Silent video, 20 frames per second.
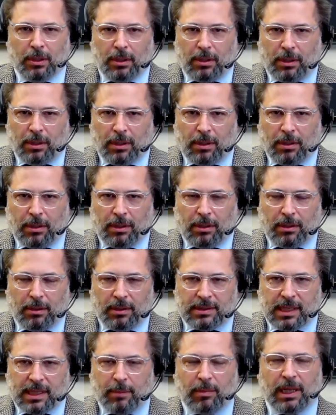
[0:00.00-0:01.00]
uh, the
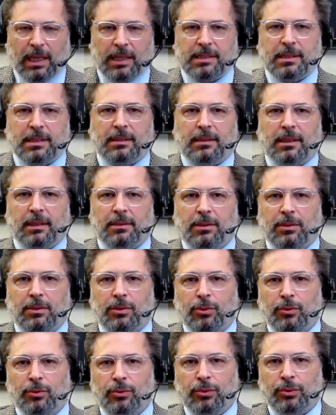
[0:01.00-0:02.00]
sandblasting that you
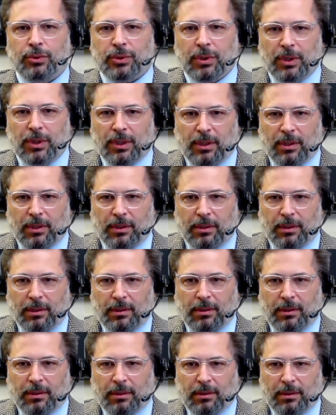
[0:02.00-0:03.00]
use,
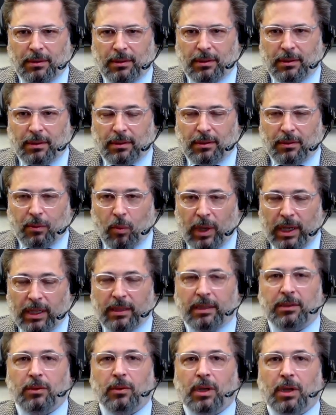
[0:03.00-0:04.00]
the, the, the way
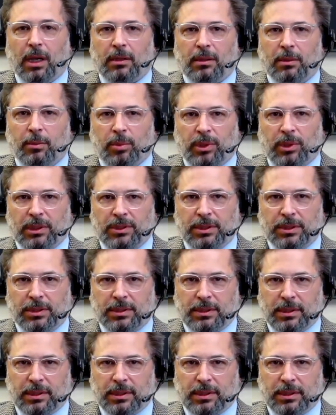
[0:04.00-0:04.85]
that you cut the bridges